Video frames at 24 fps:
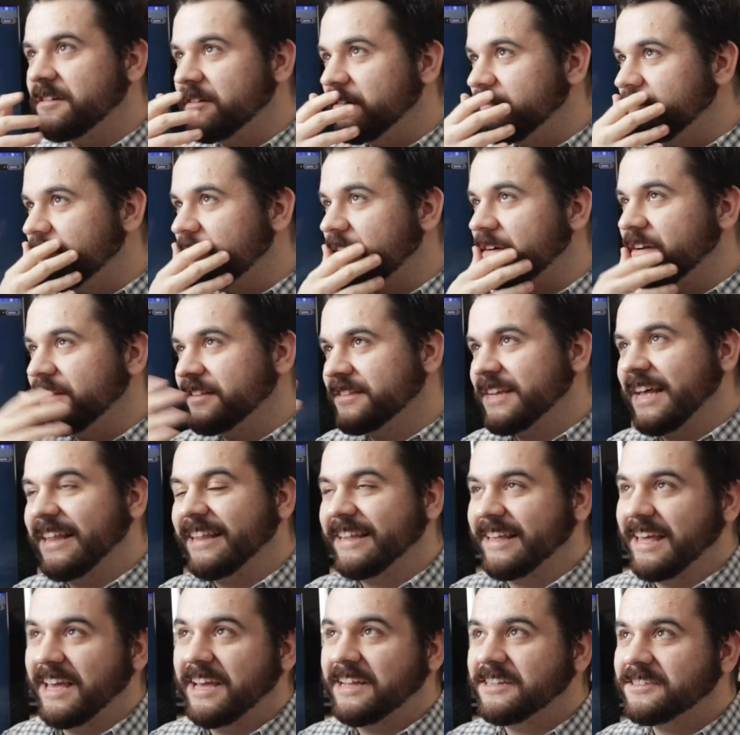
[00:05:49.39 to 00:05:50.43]
of various
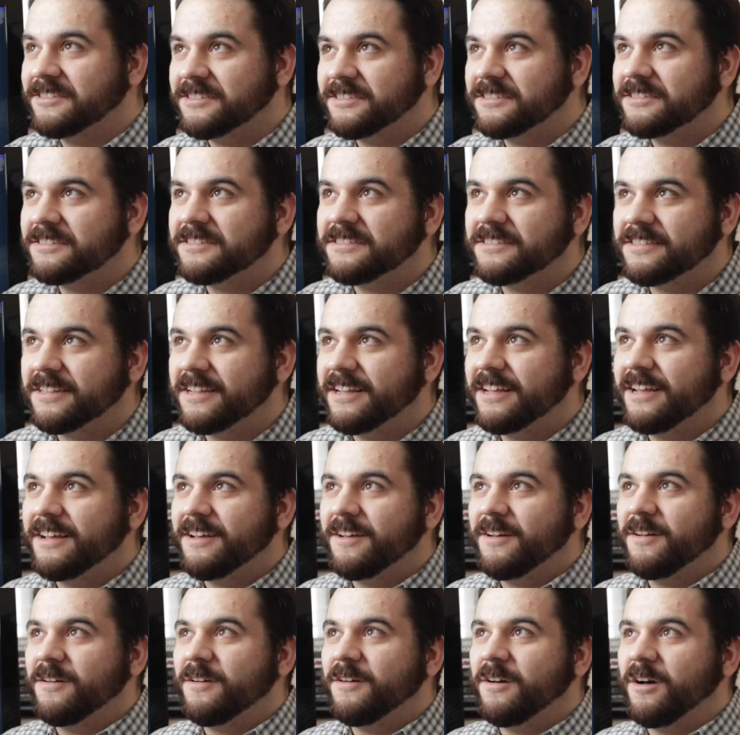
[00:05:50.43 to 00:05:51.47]
allegations
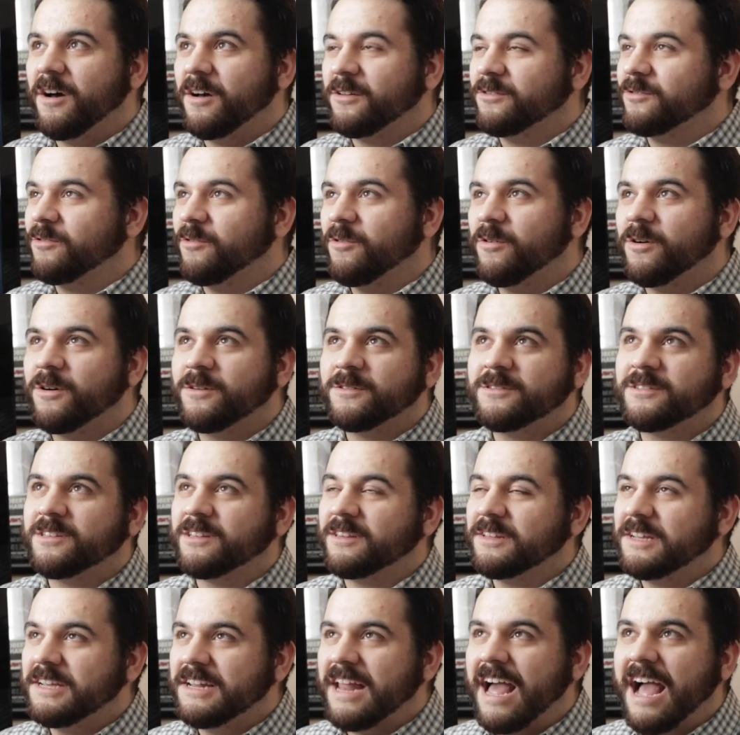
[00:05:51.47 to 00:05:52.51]
uh, towards the
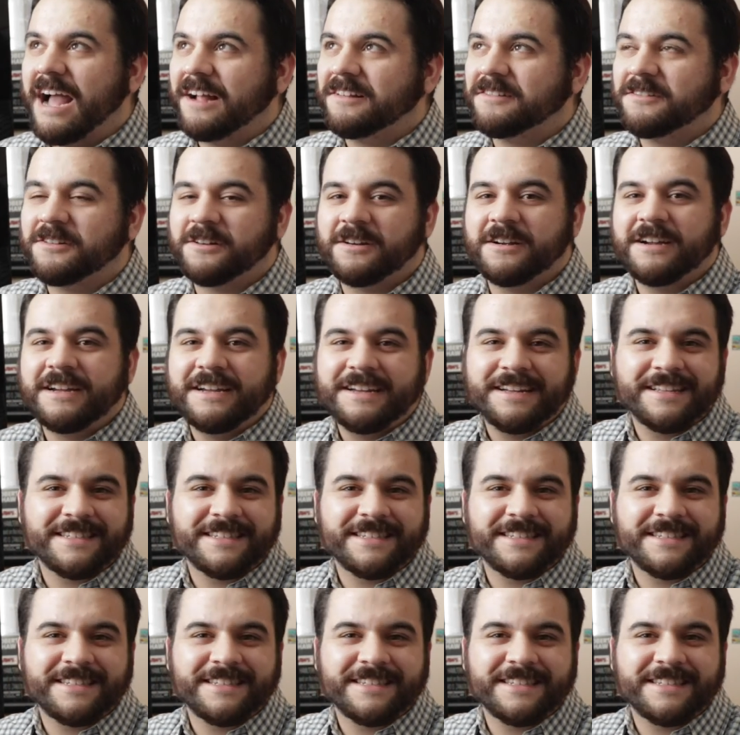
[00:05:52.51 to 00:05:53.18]
lead actor.